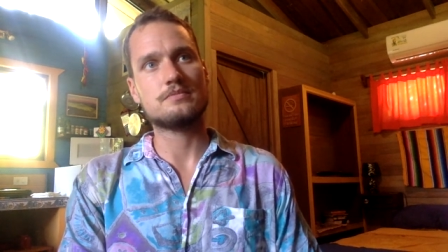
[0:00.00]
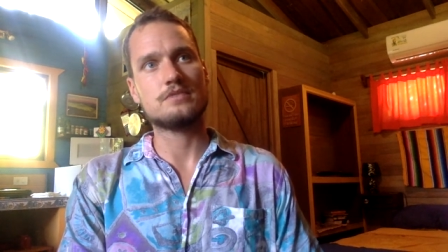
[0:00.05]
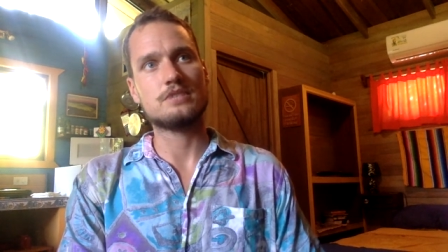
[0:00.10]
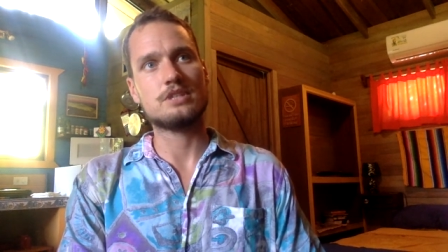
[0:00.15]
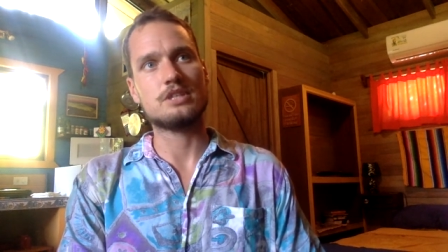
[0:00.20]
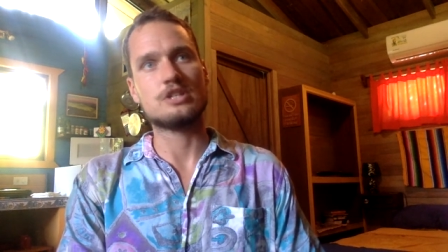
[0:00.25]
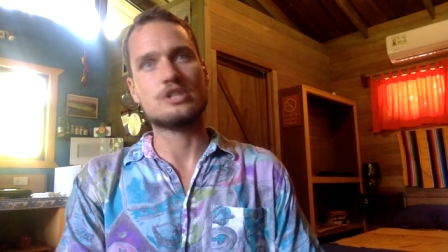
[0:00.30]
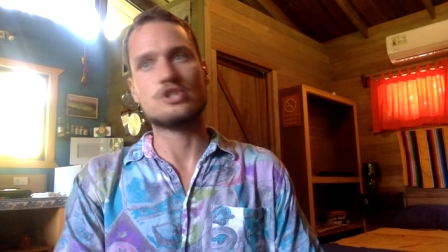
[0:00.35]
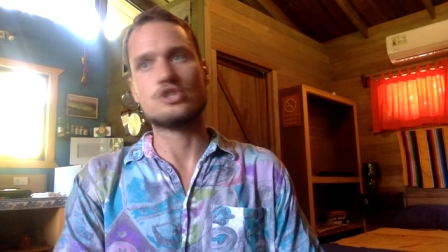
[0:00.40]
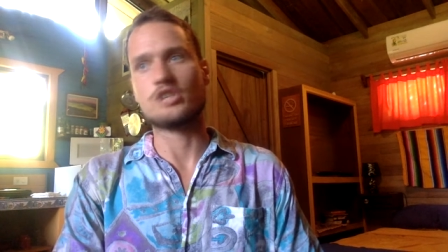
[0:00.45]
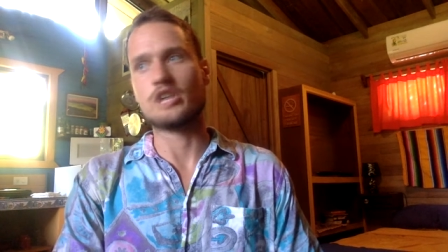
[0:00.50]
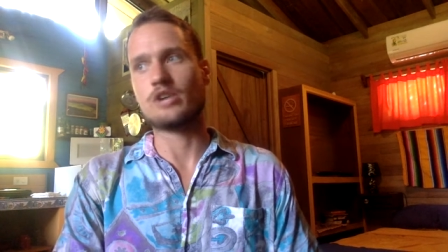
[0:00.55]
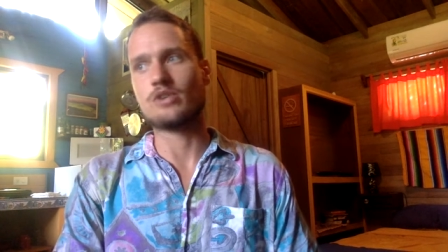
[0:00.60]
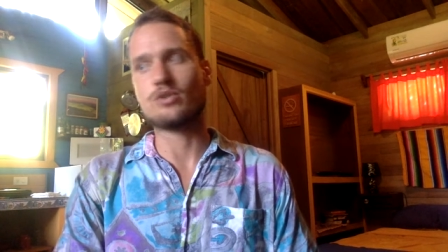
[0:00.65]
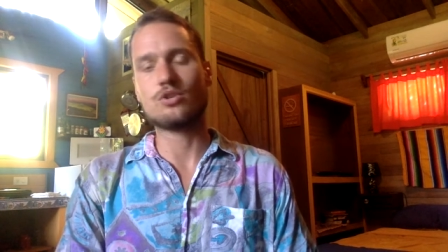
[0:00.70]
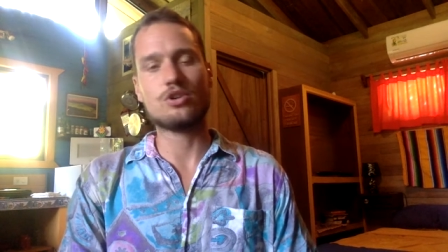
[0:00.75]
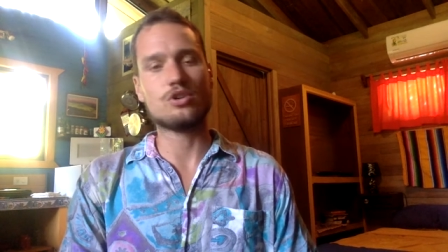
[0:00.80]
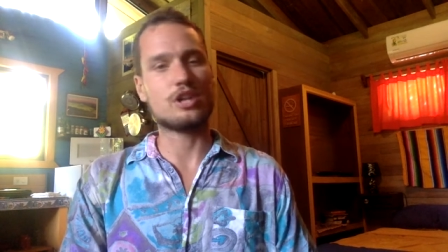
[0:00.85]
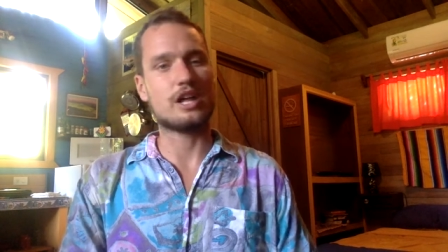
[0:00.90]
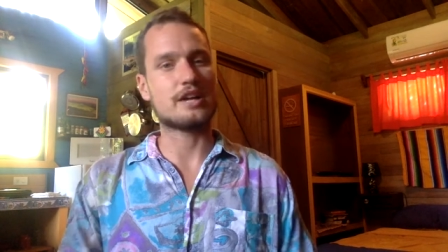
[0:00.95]
in
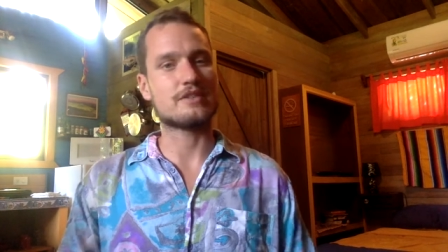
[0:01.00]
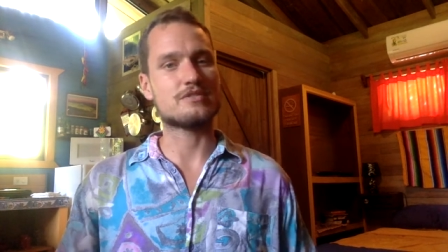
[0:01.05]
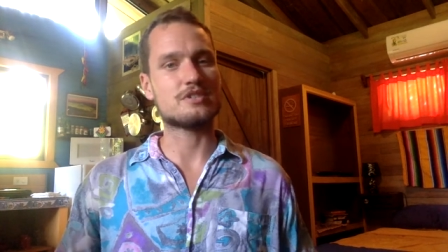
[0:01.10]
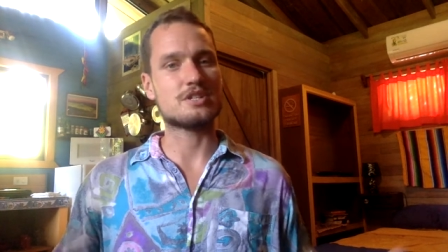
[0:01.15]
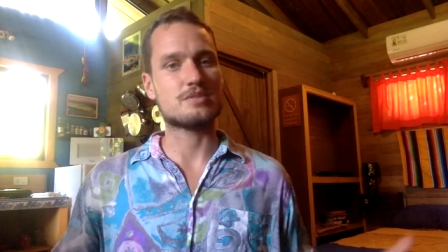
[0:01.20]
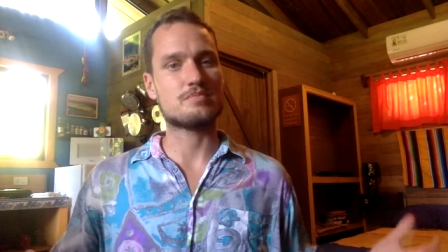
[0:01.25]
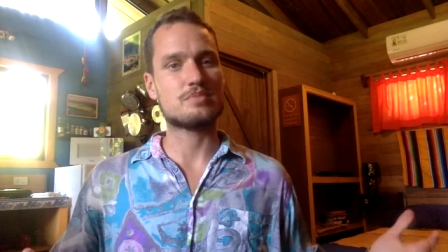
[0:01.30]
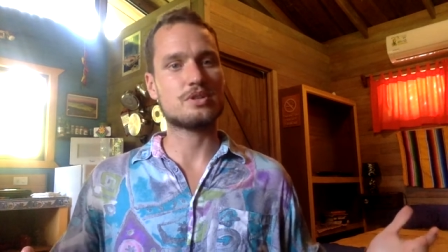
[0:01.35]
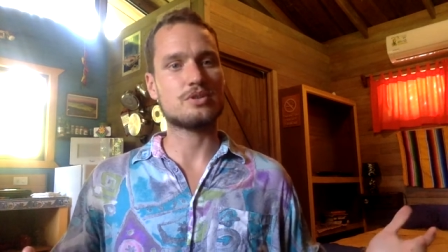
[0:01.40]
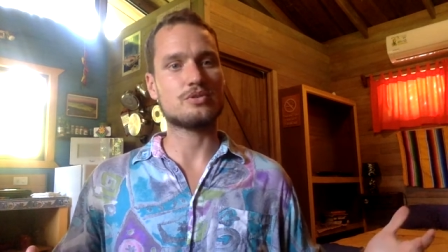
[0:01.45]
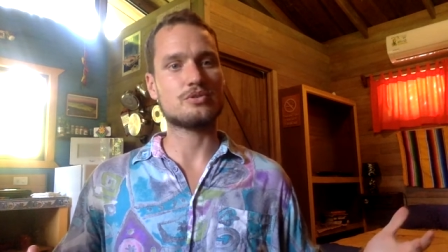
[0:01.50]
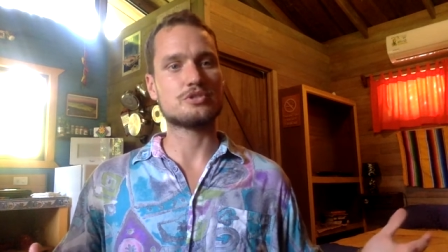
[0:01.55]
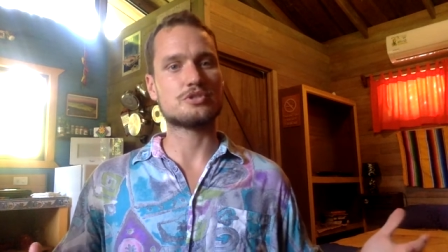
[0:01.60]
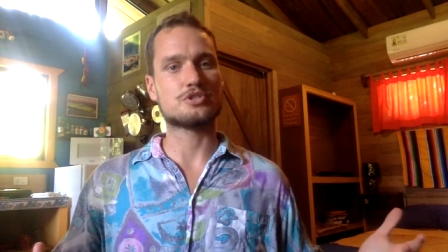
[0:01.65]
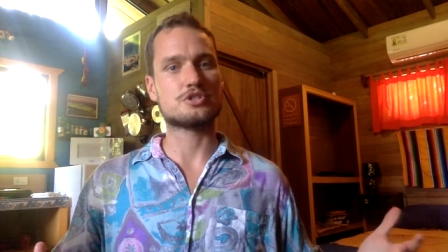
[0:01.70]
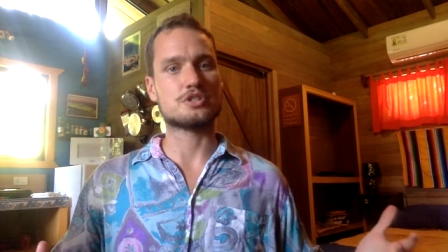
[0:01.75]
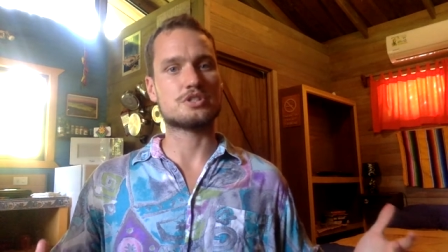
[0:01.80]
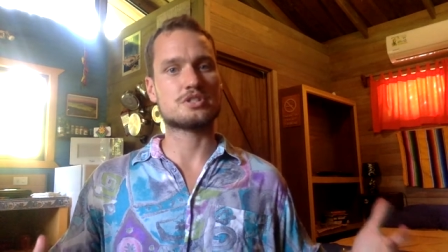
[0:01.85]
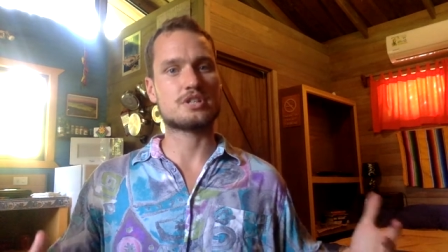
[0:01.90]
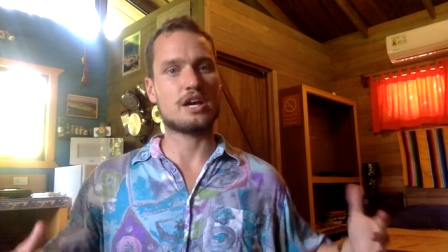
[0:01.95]
general, a lot of these pills
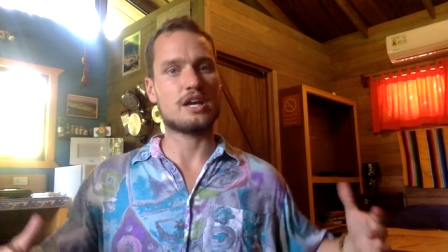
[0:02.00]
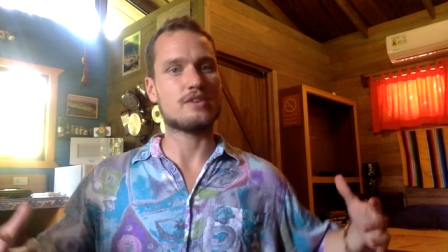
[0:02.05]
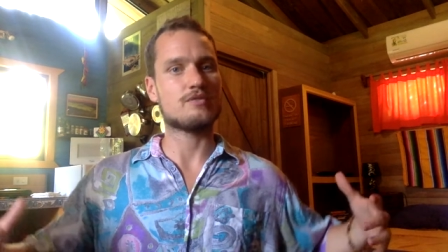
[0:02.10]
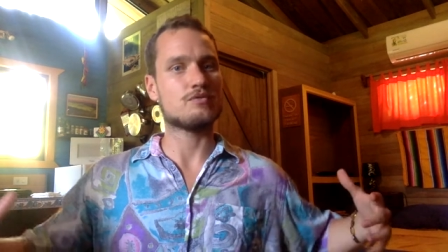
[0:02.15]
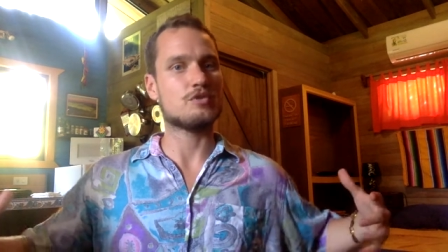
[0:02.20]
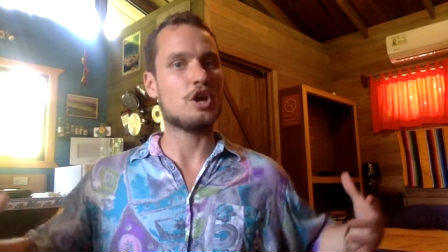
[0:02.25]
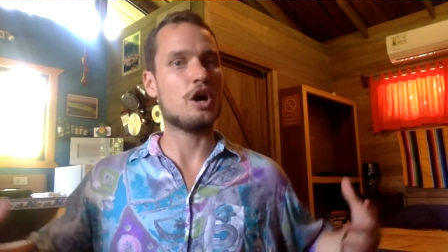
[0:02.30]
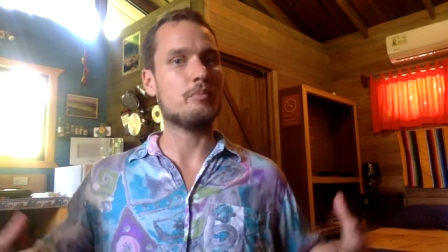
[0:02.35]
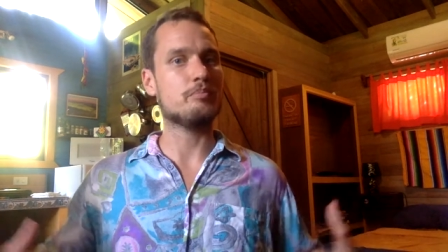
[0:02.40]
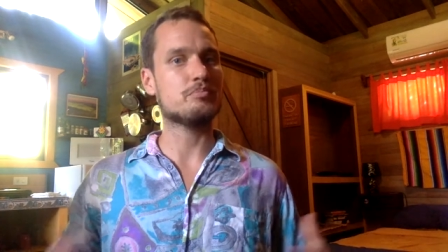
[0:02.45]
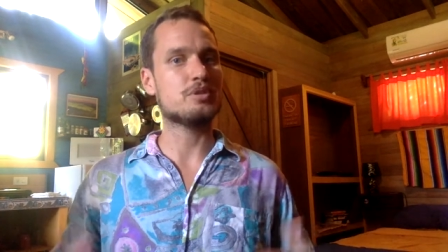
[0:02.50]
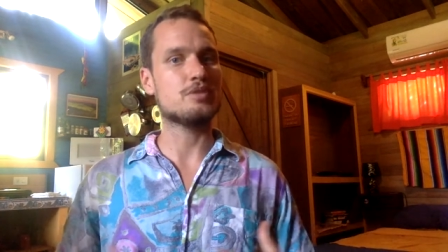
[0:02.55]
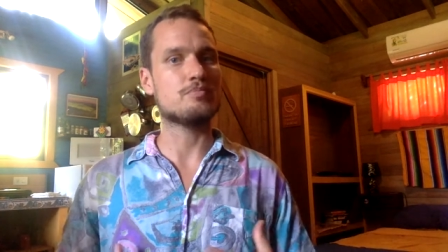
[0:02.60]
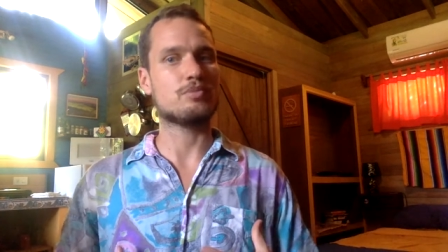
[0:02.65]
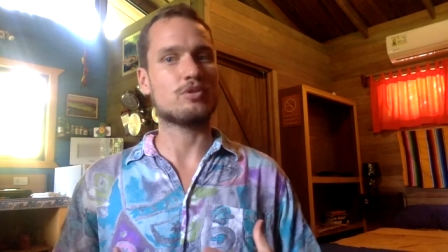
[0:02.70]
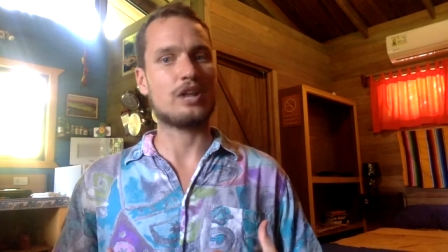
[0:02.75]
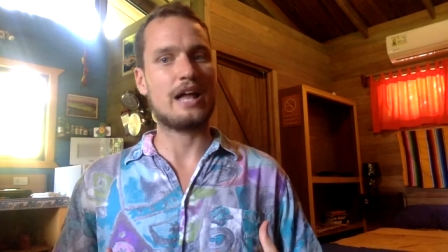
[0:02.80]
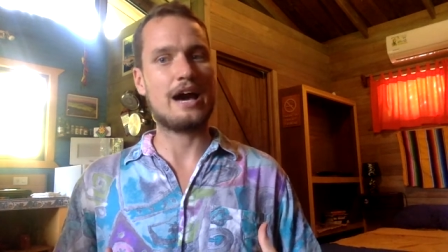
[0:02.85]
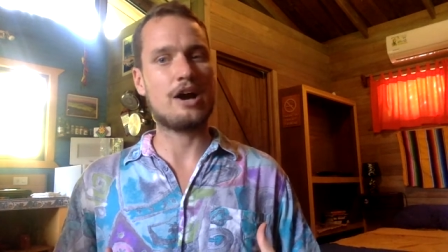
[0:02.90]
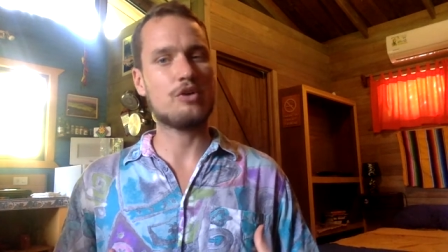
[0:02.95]
just kind of numb
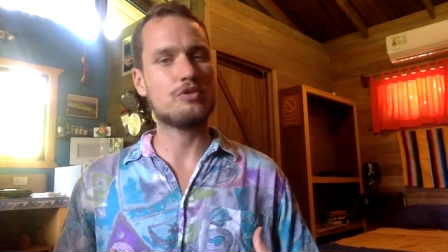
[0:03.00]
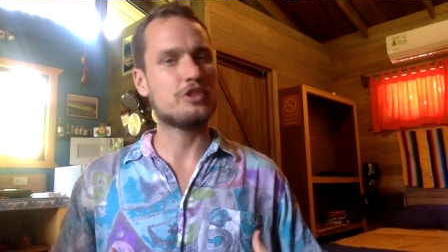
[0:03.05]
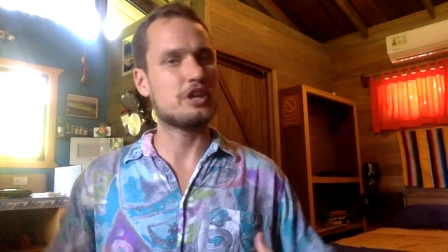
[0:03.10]
people out.